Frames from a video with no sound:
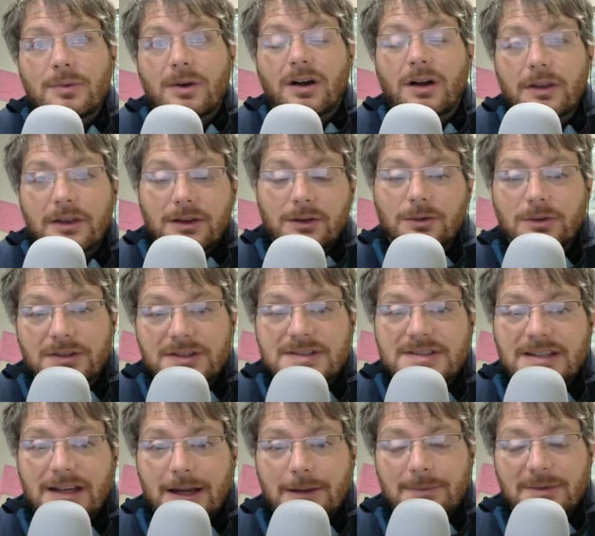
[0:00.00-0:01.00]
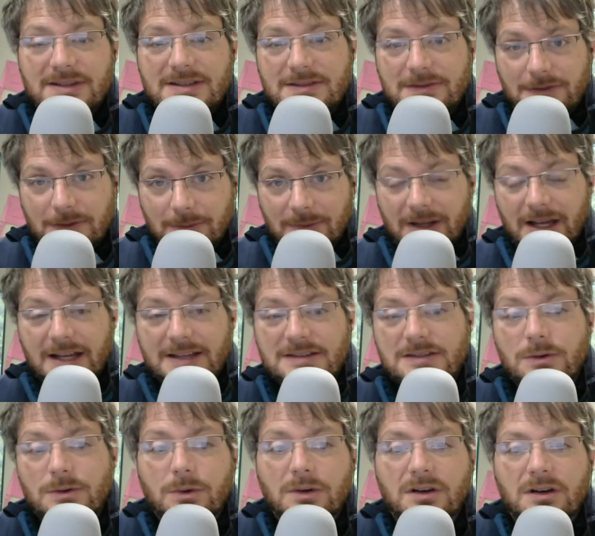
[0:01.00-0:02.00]
about all the old assignments from
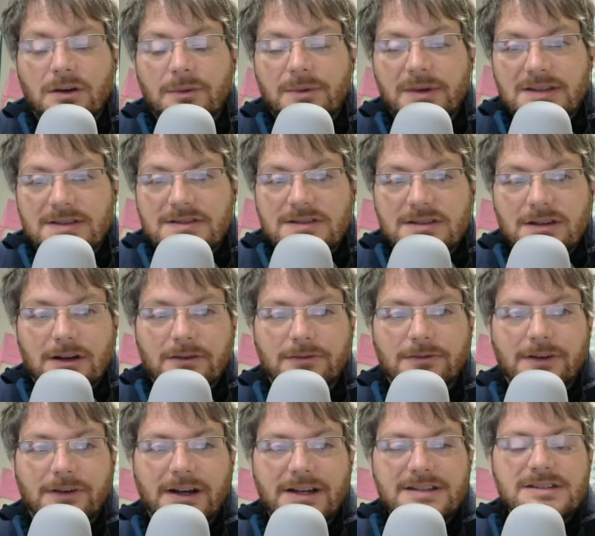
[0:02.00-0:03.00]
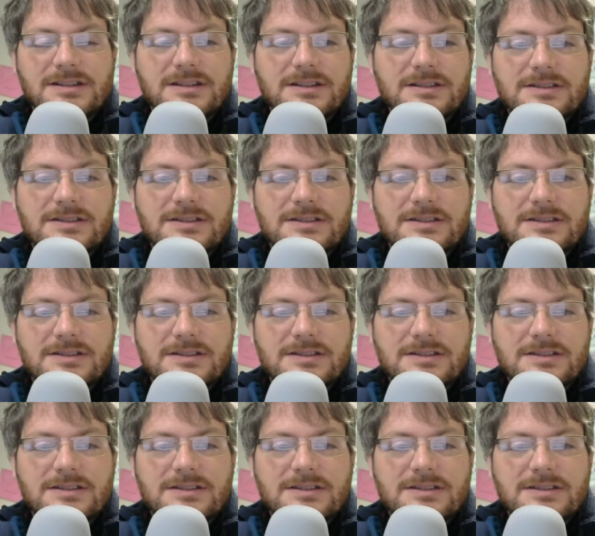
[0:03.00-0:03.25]
last quarter and we can start fresh.